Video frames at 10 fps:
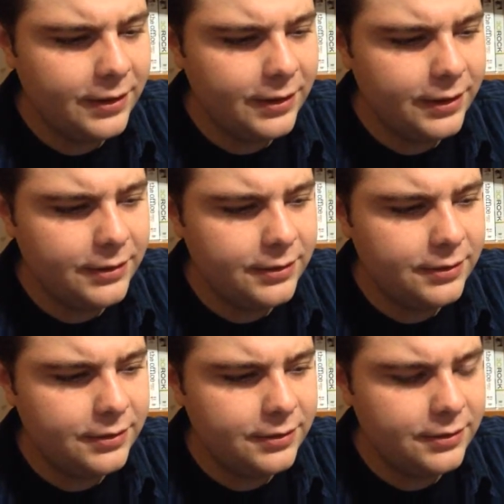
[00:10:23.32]

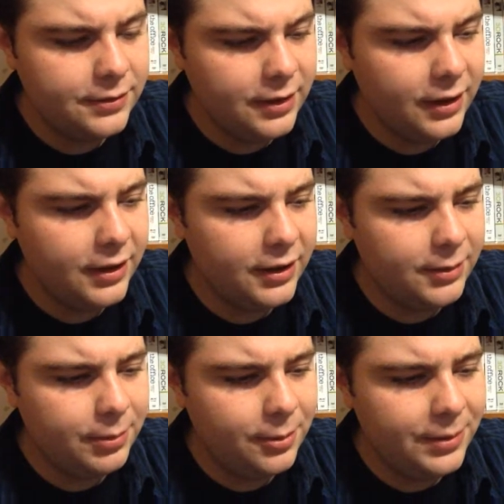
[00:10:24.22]
and
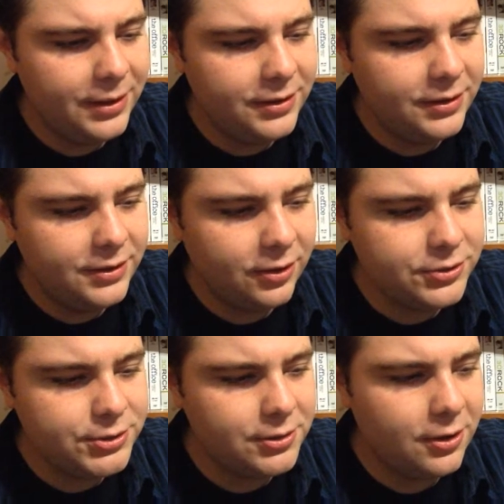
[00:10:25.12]
yeah, Paul Bettany,
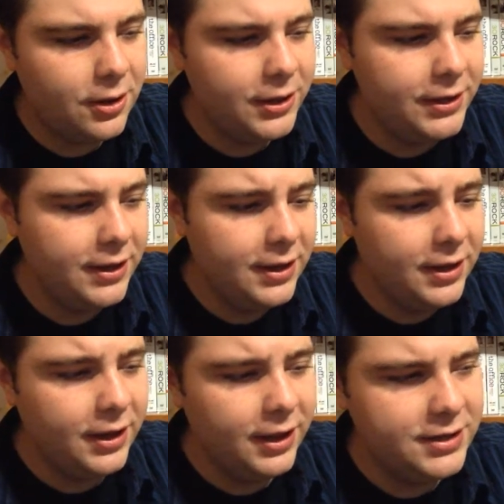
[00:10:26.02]
also a colleague,
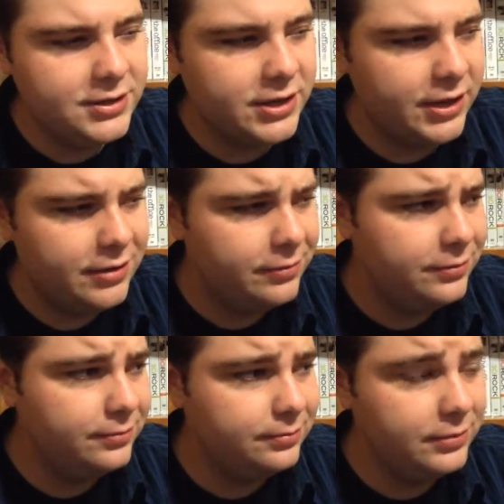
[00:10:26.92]
he's kind of
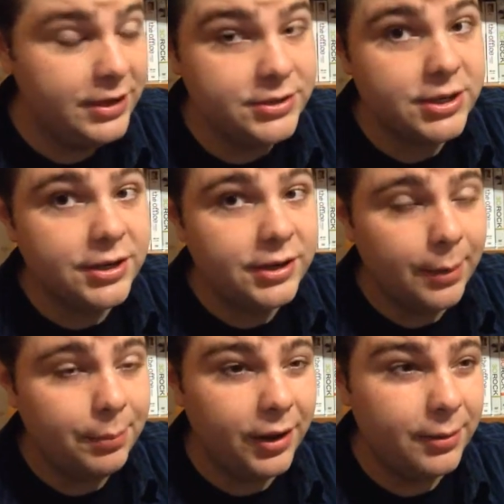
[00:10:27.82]
he's
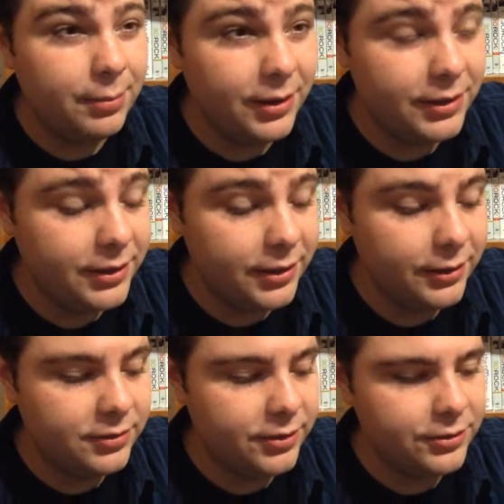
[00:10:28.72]
kidnapped by by the
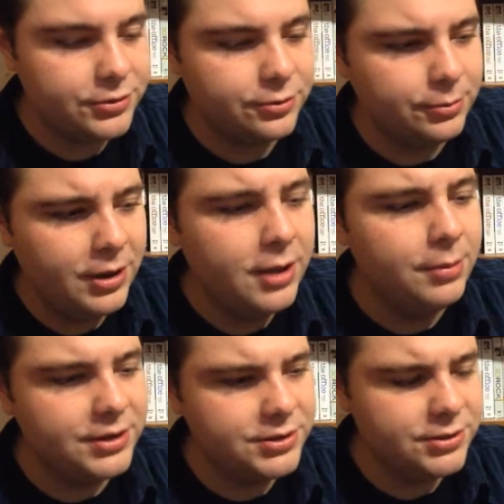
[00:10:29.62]
terrorist group,
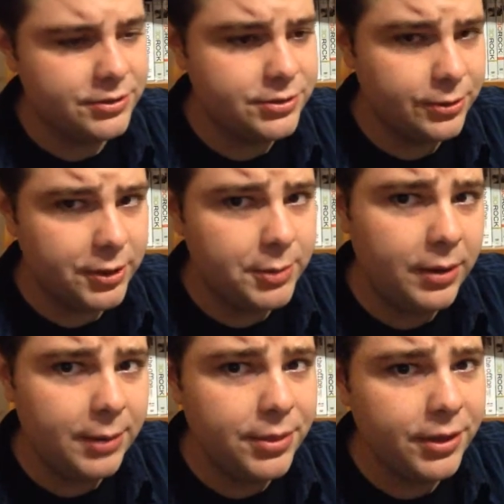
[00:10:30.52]
and then starts to sort of em
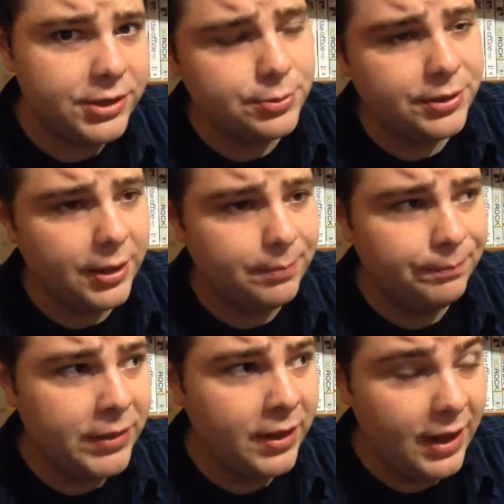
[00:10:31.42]
empathize with them,
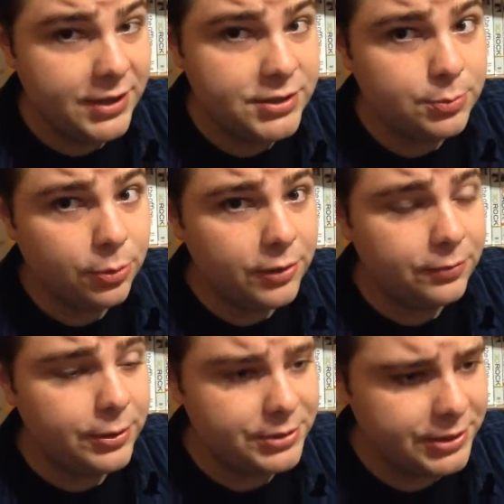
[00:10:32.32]
as does Morgan
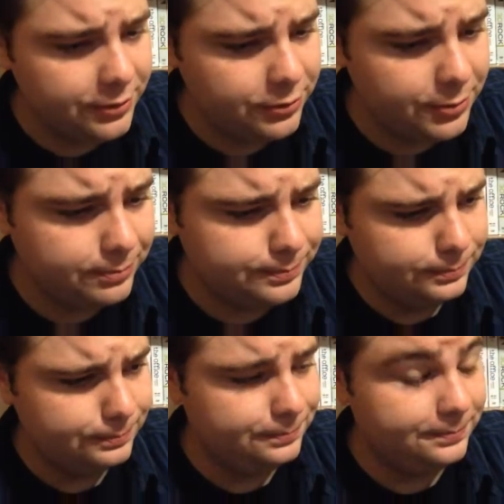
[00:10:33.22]
Freeman's character
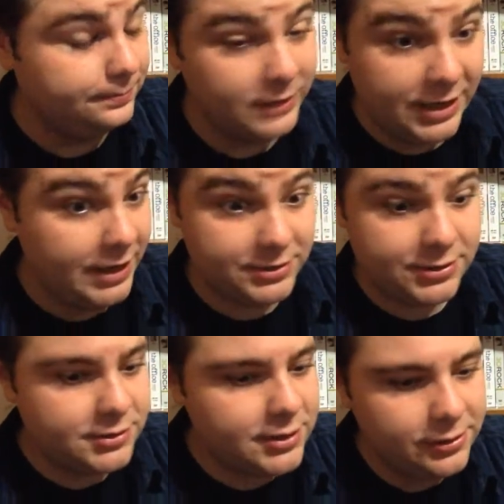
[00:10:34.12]
as
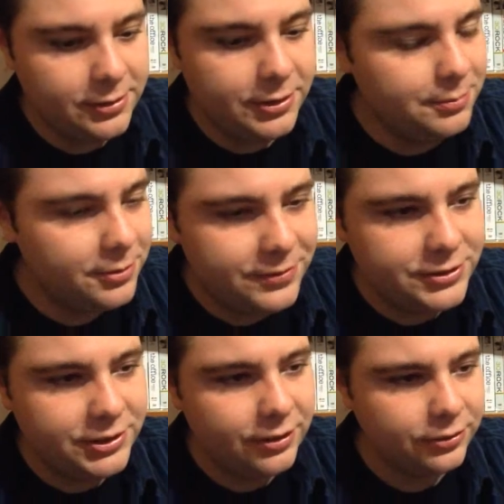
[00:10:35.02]
does Cillian
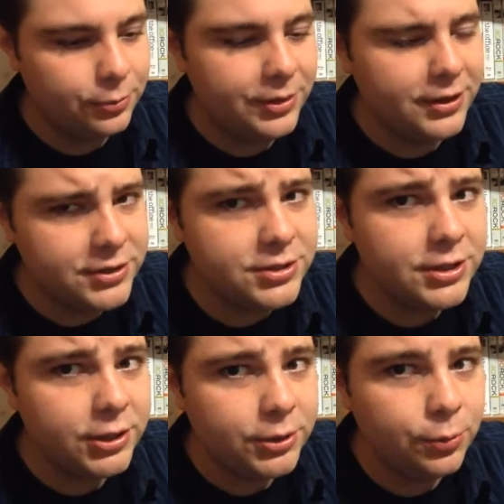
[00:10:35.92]
Murphy's character when they
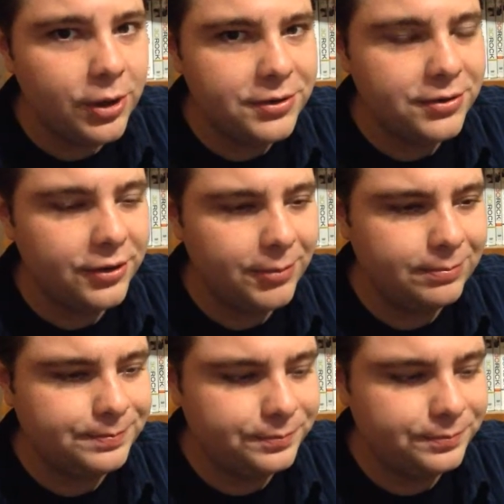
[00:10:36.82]
see what uh,